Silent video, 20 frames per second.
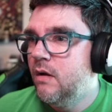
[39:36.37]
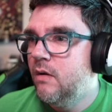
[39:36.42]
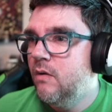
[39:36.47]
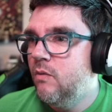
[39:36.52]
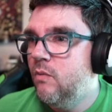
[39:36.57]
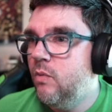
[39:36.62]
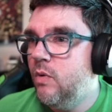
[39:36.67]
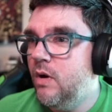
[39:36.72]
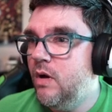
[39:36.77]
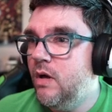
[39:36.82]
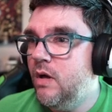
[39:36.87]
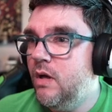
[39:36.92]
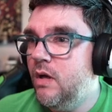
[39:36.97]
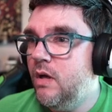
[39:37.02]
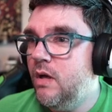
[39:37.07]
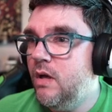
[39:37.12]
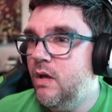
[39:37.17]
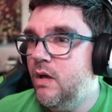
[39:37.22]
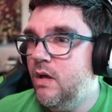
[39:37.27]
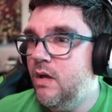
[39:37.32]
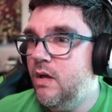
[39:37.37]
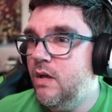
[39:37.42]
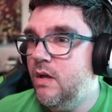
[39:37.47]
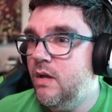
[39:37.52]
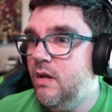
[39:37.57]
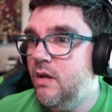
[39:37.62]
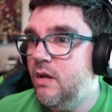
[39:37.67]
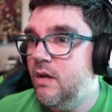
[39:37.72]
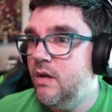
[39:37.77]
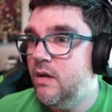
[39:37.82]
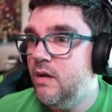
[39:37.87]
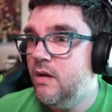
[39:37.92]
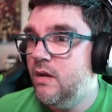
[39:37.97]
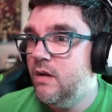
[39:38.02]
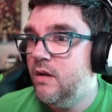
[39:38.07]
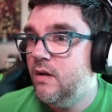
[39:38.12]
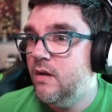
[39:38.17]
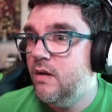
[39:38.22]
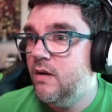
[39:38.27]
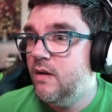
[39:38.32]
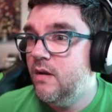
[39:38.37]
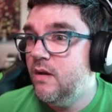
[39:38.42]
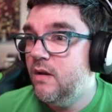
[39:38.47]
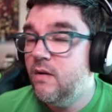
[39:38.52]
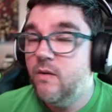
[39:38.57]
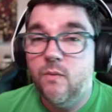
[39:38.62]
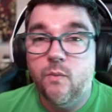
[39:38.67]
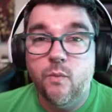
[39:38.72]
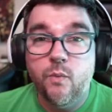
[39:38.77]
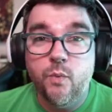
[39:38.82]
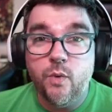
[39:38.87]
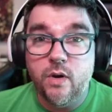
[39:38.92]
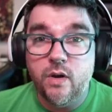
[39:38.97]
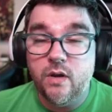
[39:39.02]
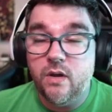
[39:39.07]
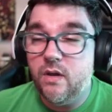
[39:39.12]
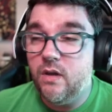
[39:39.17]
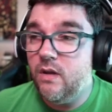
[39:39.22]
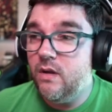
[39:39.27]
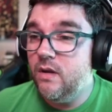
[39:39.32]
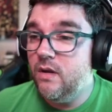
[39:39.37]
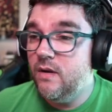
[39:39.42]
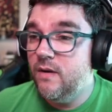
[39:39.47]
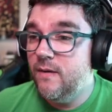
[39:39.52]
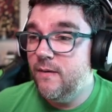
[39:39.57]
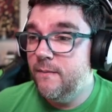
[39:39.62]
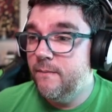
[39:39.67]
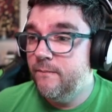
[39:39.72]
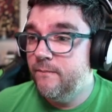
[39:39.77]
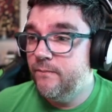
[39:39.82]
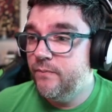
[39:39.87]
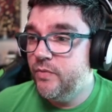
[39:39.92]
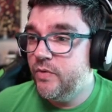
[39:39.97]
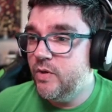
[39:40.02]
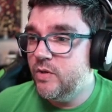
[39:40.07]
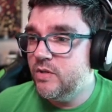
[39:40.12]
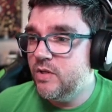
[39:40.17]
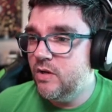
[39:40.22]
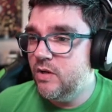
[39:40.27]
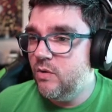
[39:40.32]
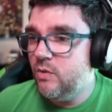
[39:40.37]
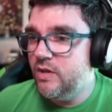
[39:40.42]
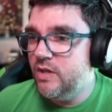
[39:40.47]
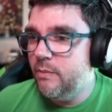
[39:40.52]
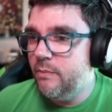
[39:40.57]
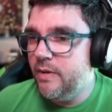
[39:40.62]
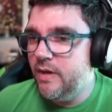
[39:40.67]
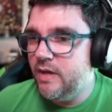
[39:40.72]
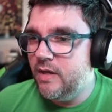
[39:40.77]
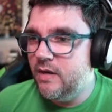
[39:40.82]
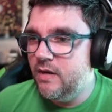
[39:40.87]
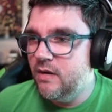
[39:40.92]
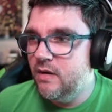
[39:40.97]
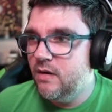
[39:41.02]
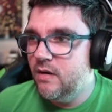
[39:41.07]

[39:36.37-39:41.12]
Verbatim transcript: What? What? There's a note in the bed.